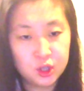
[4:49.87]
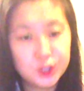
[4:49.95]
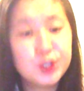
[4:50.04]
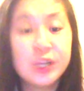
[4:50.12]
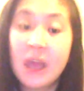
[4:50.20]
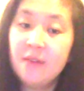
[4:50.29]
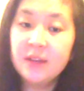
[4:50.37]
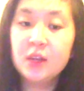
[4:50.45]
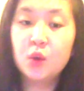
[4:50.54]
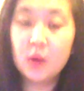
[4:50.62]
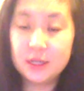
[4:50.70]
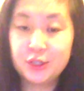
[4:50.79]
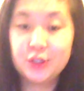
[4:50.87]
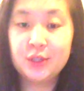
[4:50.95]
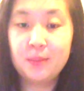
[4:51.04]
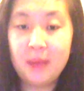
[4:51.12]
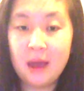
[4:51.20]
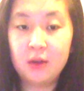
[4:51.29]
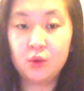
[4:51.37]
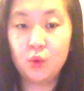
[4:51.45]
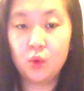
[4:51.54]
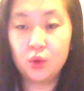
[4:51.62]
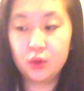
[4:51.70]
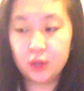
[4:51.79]
Do you have any questions about
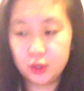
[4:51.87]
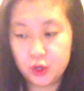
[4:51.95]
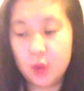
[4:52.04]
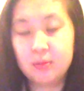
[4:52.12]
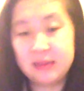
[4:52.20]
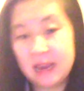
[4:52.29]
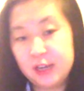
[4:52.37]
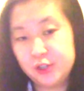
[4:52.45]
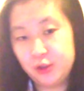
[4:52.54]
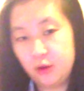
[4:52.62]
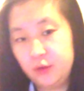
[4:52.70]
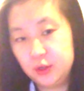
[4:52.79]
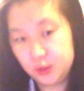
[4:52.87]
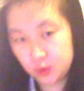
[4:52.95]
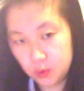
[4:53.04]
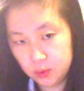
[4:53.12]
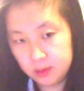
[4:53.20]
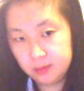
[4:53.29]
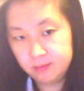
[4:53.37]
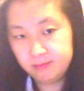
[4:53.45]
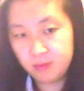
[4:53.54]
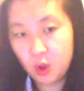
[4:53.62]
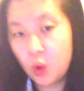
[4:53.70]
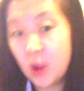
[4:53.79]
the interpretation of her scores
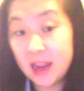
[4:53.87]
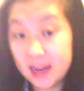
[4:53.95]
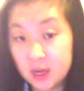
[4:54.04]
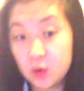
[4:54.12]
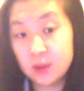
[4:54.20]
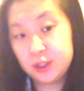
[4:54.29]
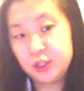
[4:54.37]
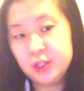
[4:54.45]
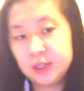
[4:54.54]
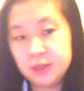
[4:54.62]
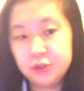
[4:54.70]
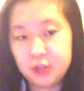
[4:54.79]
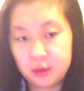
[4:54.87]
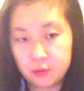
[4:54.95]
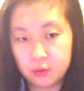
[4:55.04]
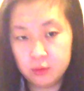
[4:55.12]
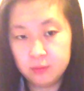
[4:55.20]
or any questions in general?